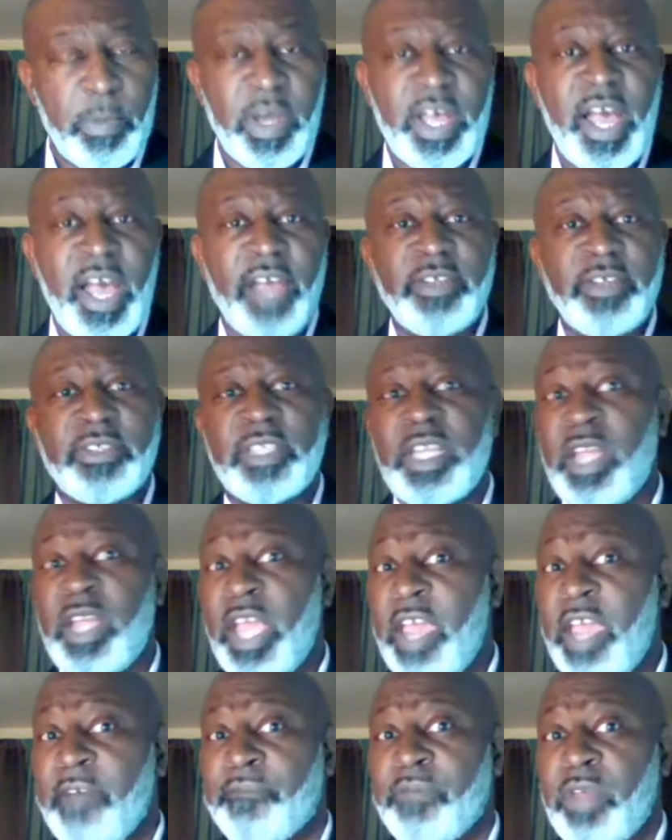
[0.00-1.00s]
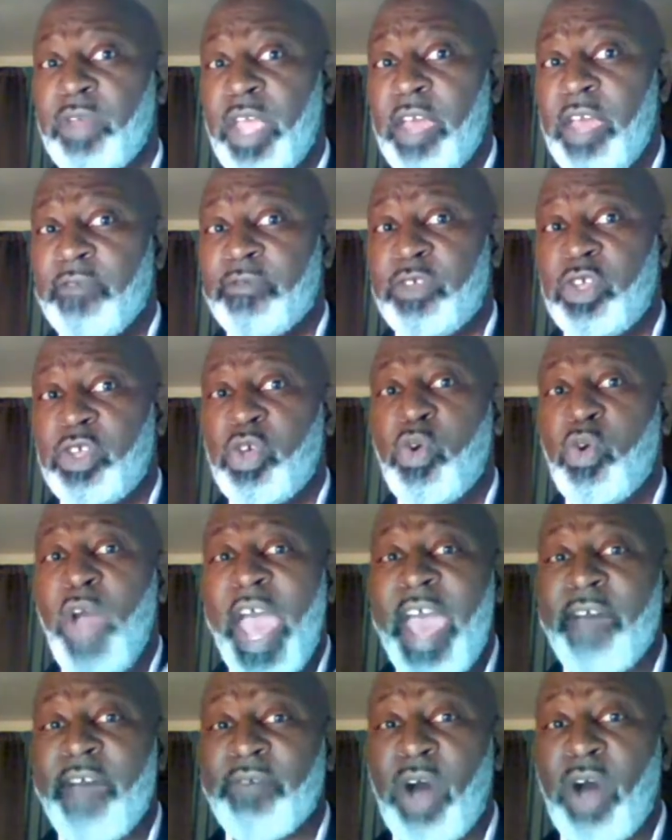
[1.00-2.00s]
Because you see, if if you
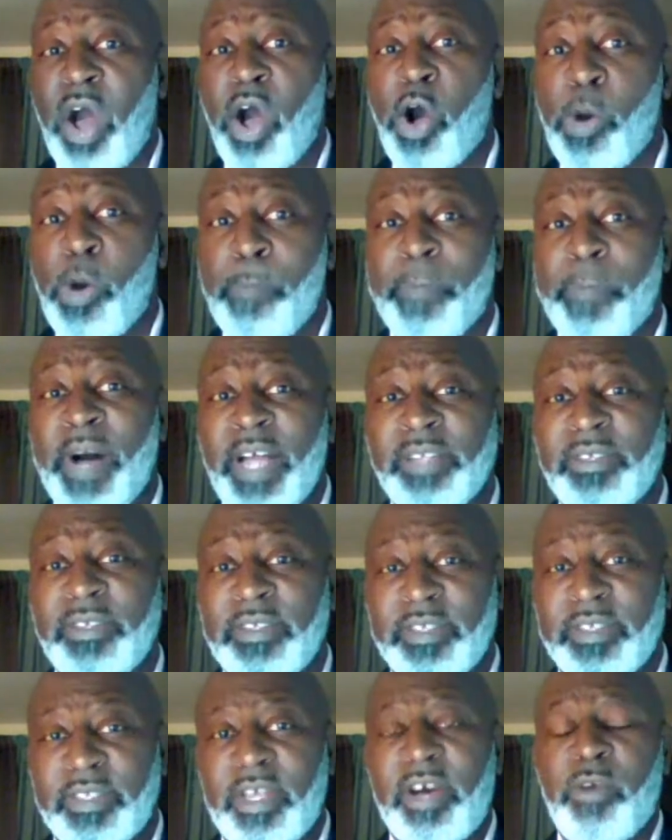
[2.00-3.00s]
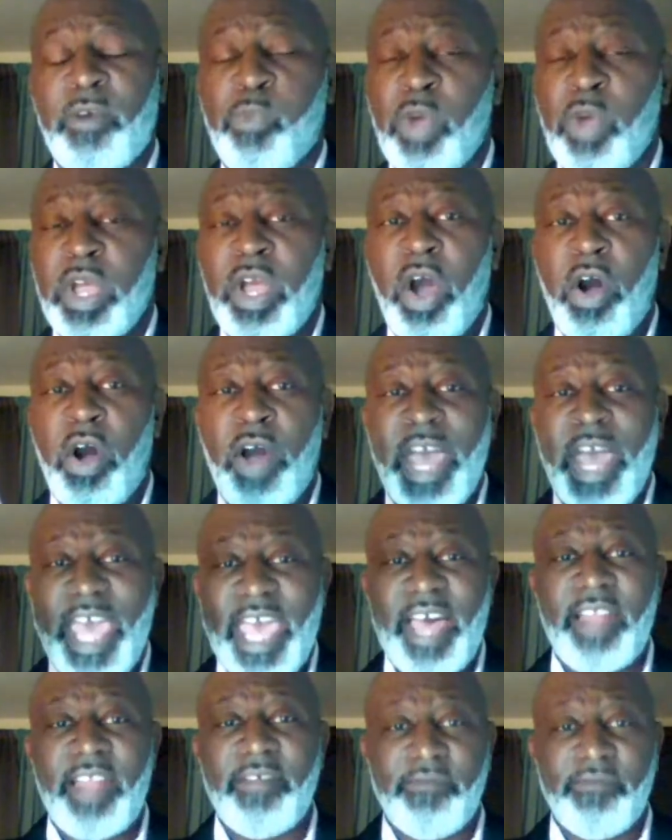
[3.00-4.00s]
have a whole bunch of stuff when God
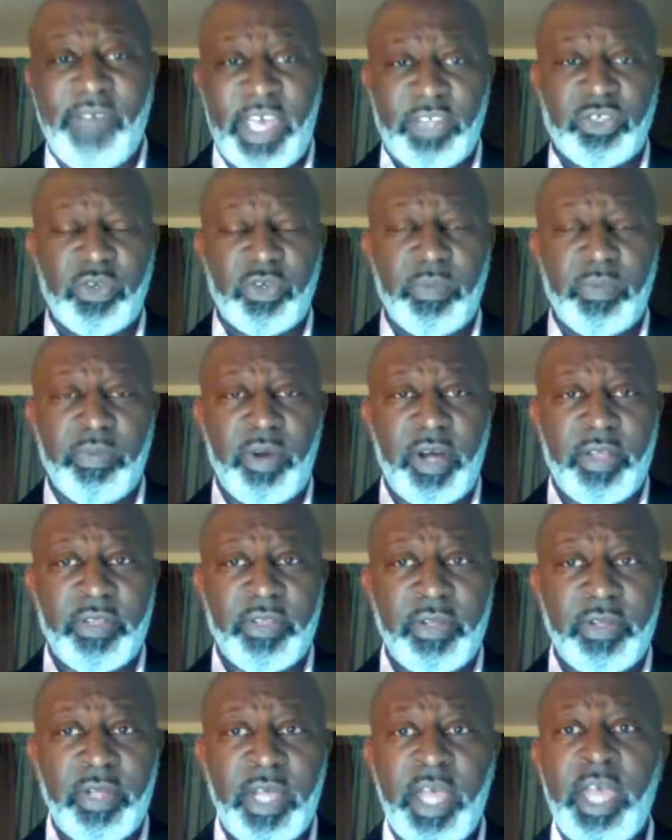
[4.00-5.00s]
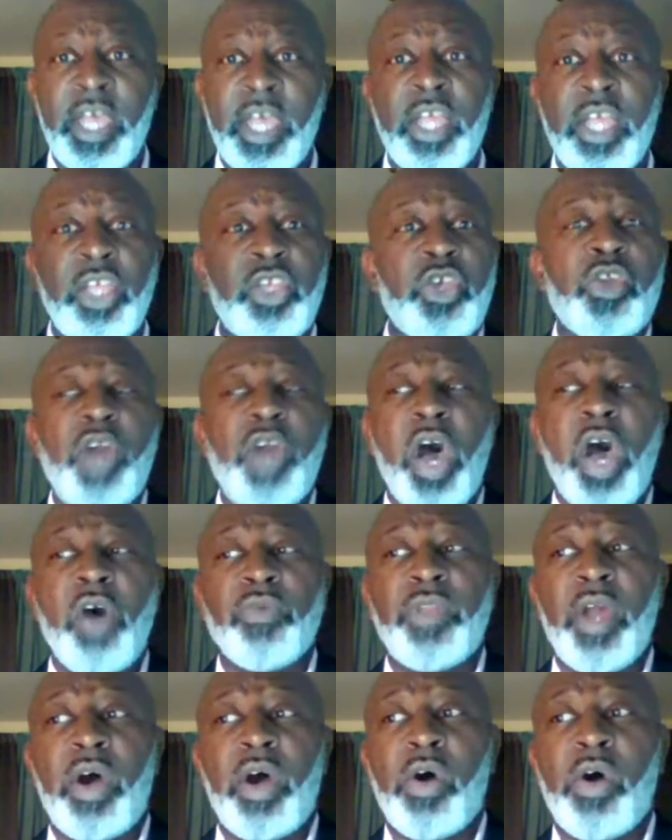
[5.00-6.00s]
elevates you, brother, you
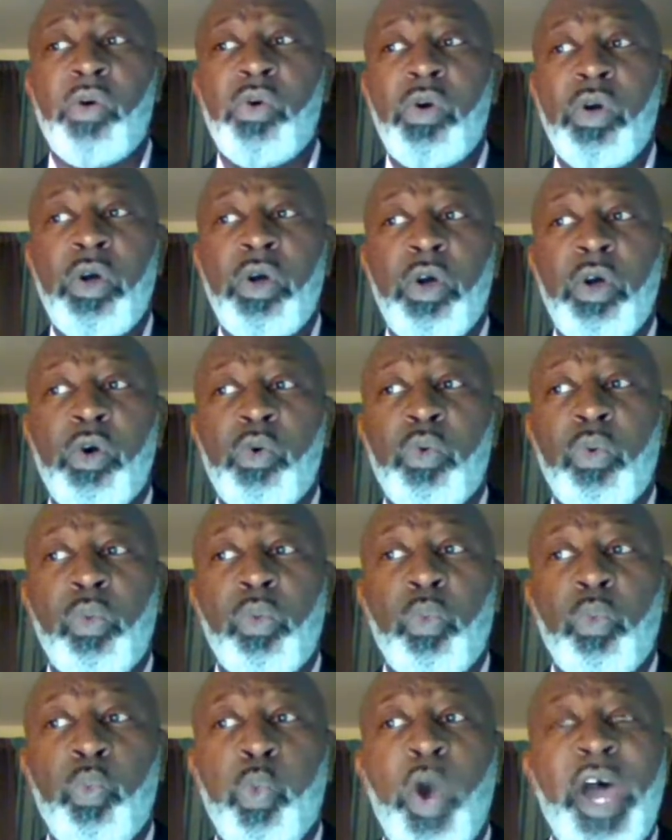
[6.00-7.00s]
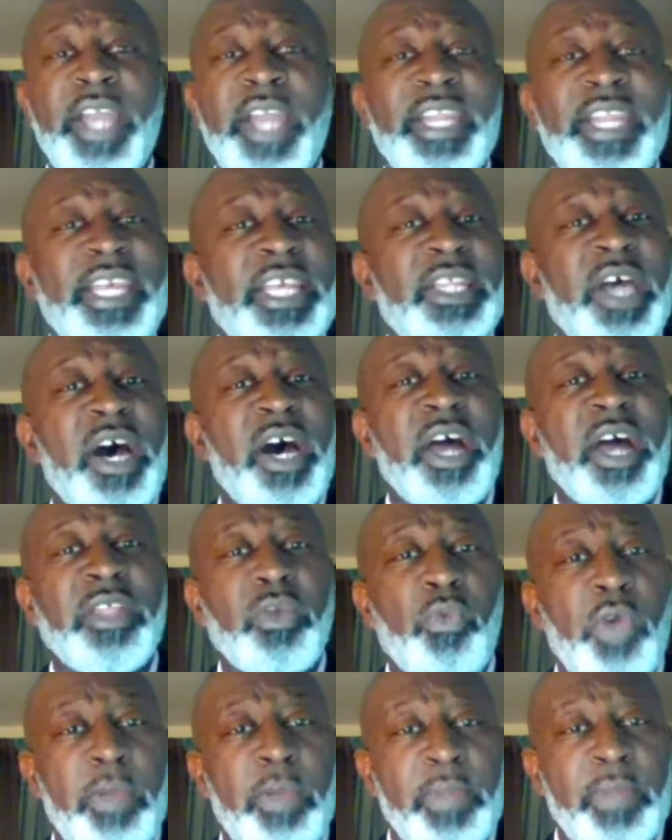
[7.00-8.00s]
don't know what these
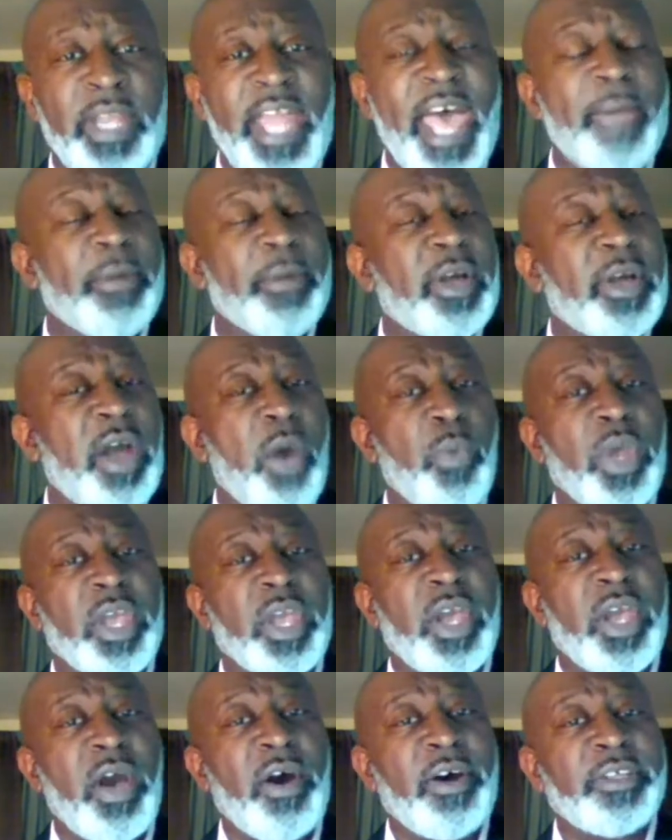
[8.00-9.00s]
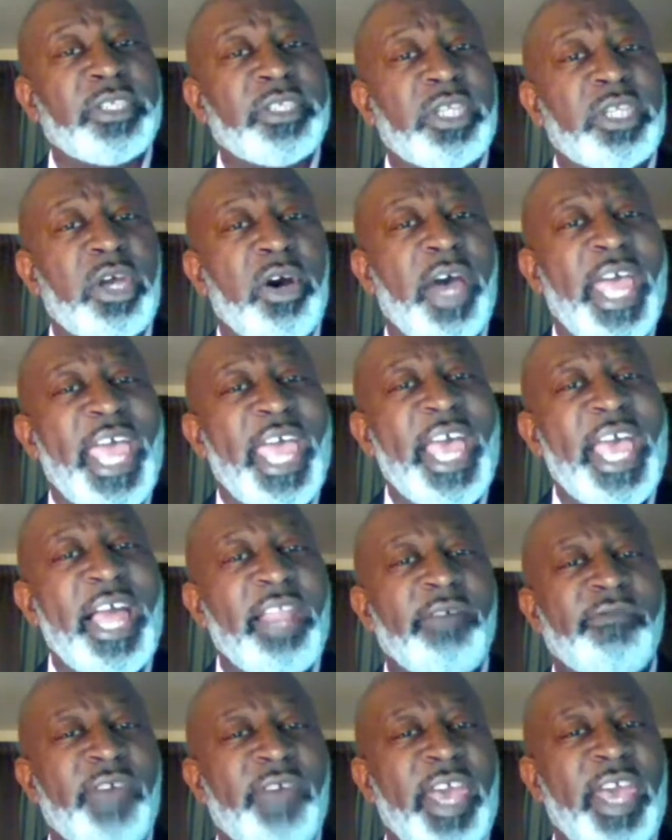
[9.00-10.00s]
other women like. Because when God start
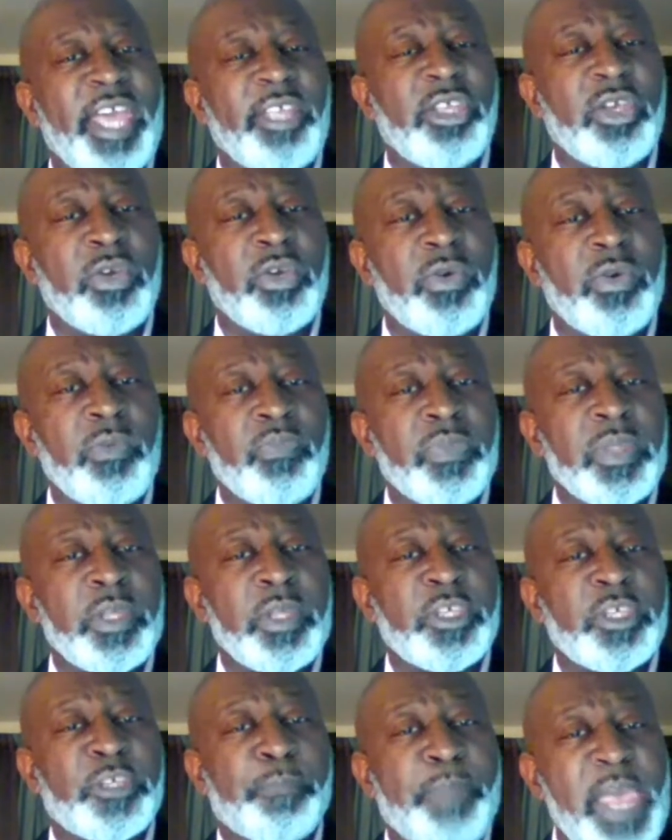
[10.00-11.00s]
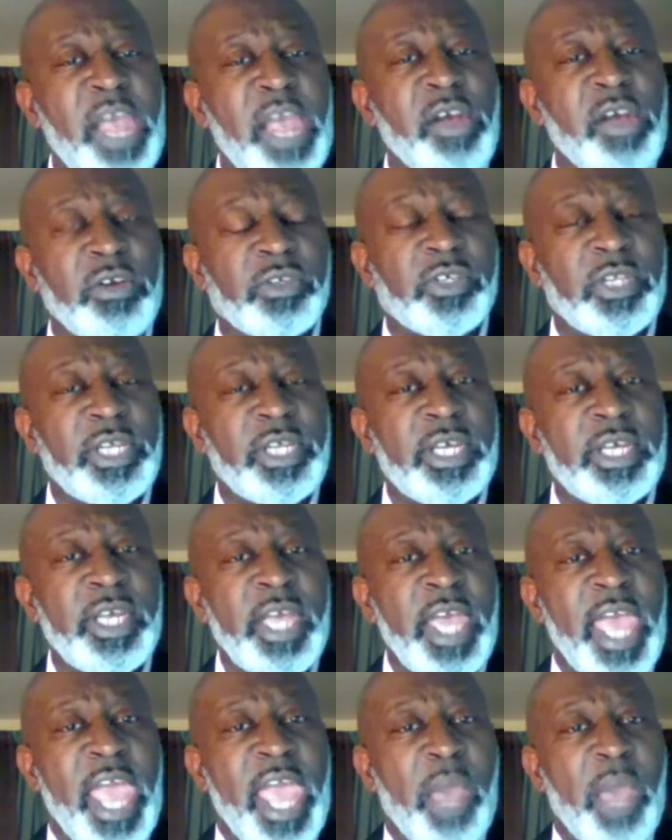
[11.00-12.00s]
elevating you spiritually,
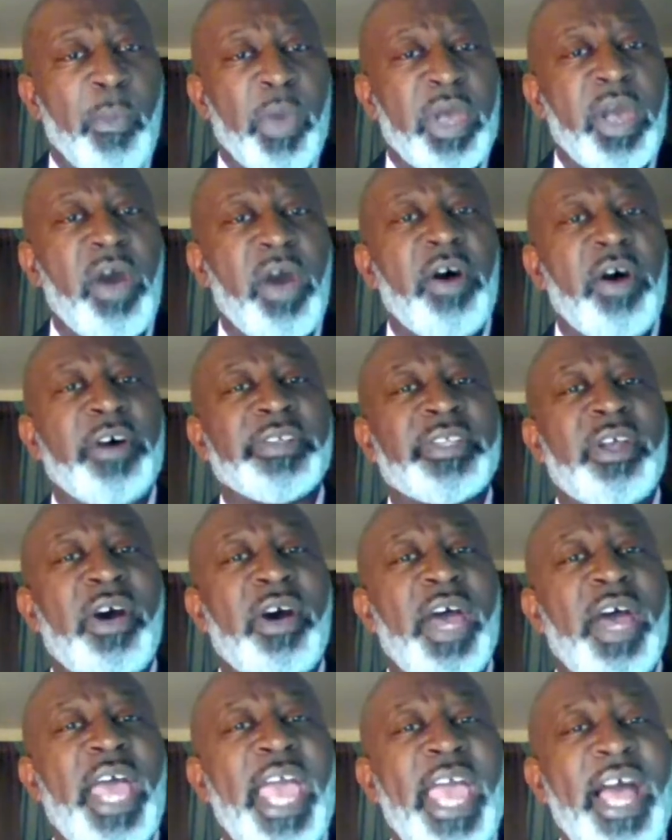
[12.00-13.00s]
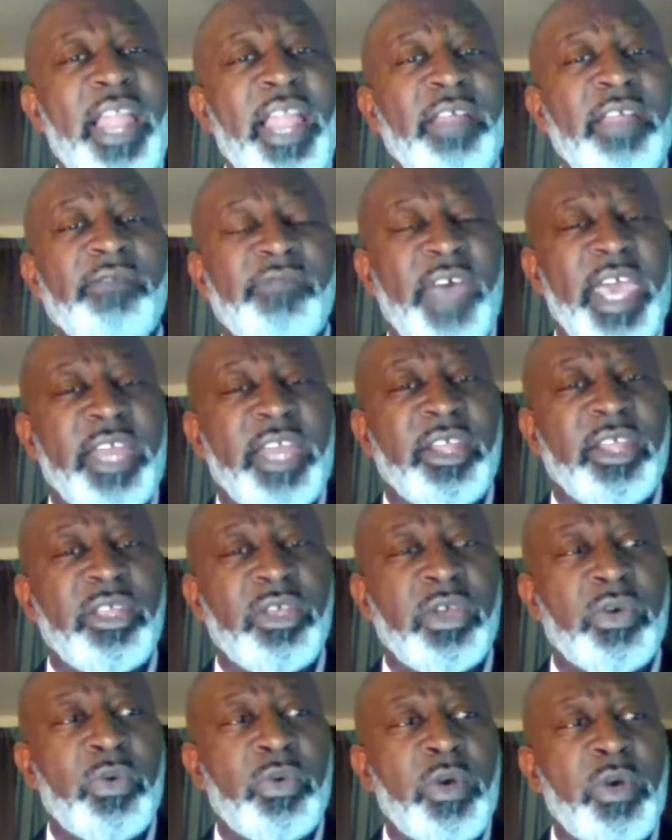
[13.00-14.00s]
and when God start
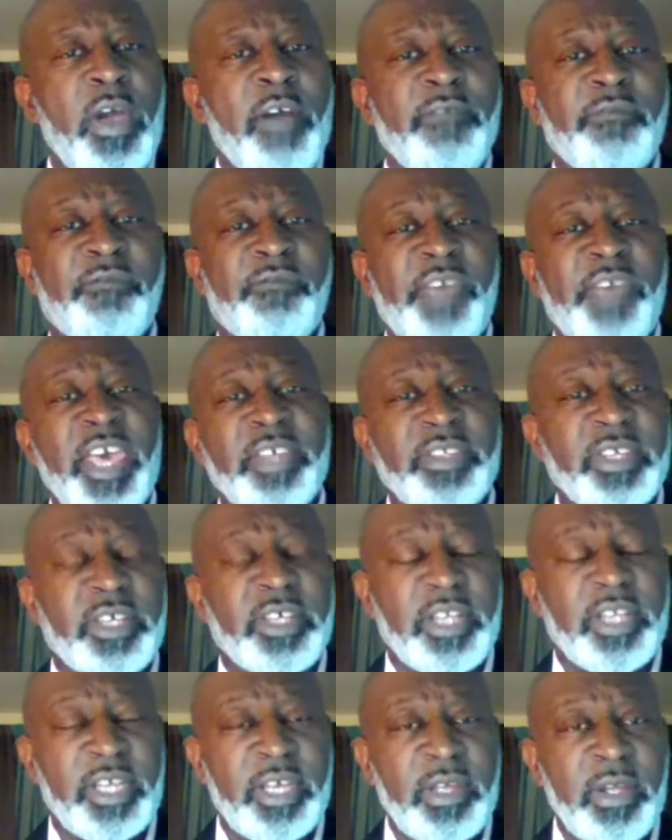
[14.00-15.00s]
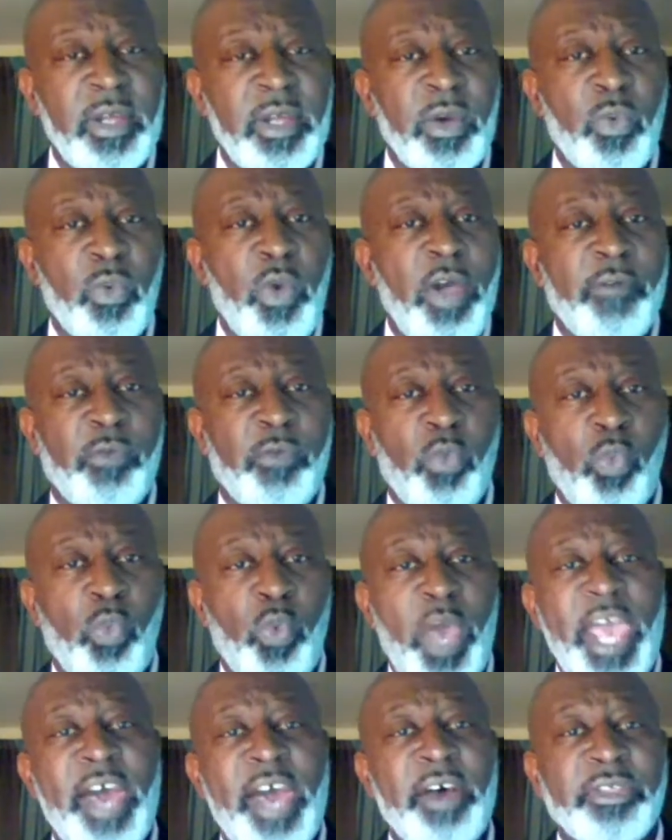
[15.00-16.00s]
elevating you physically with
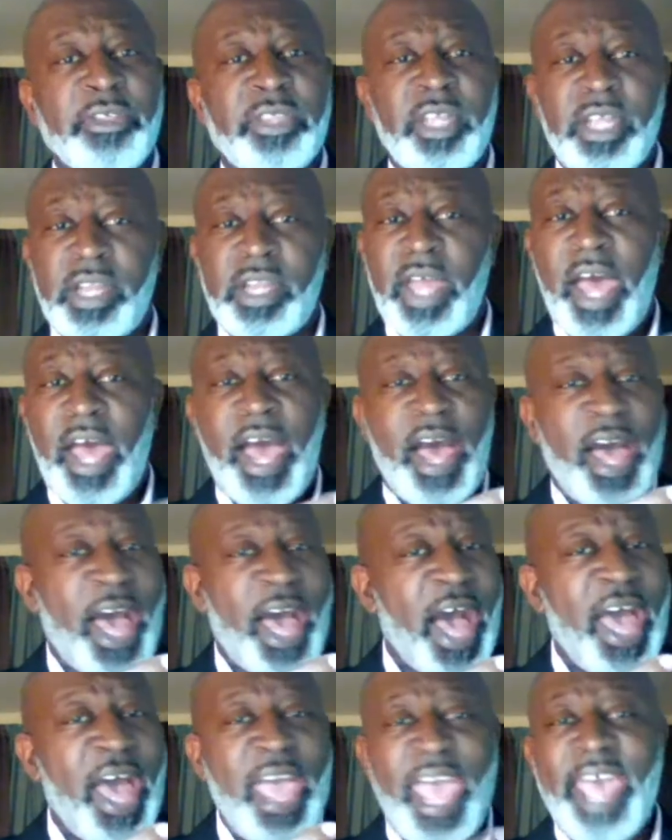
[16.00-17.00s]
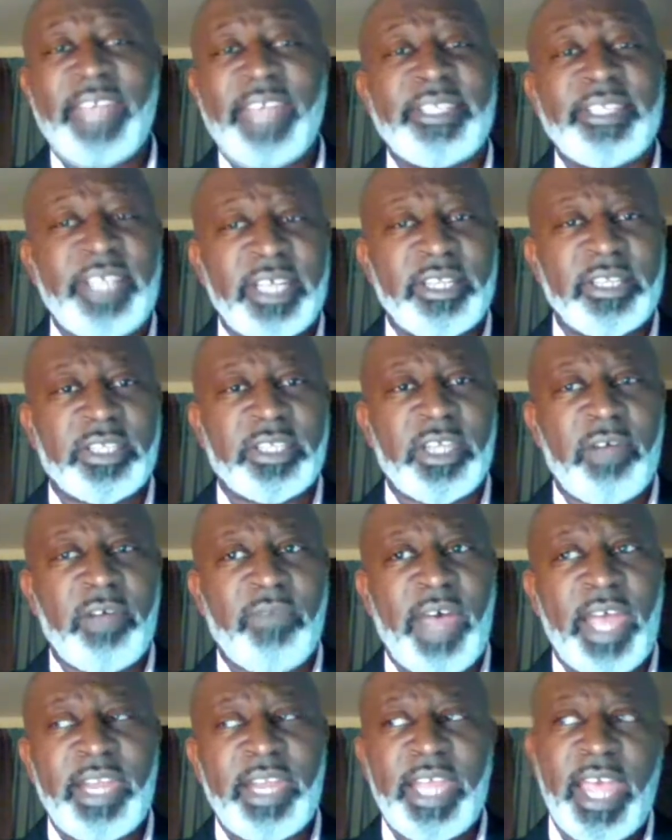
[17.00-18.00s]
wealth and assets and
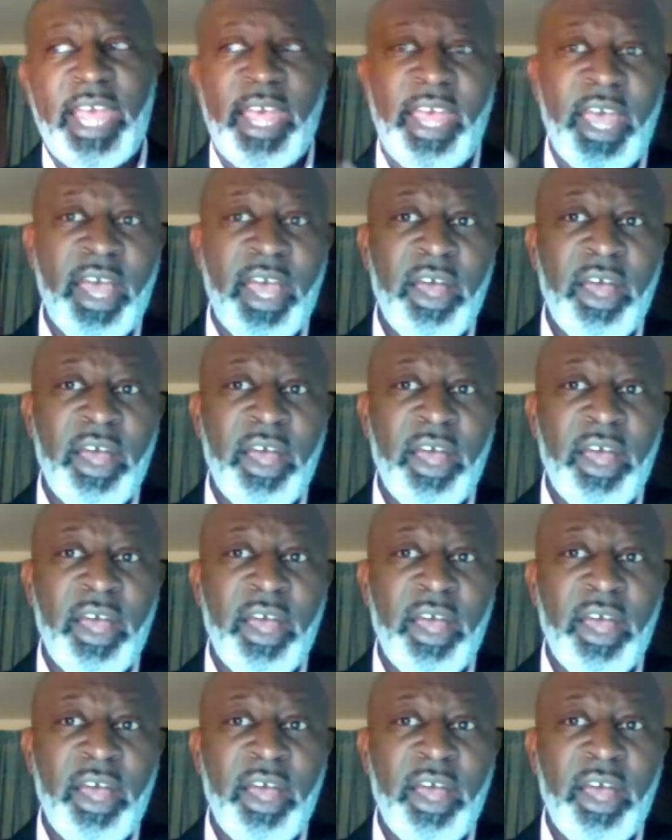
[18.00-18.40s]
stuff like that,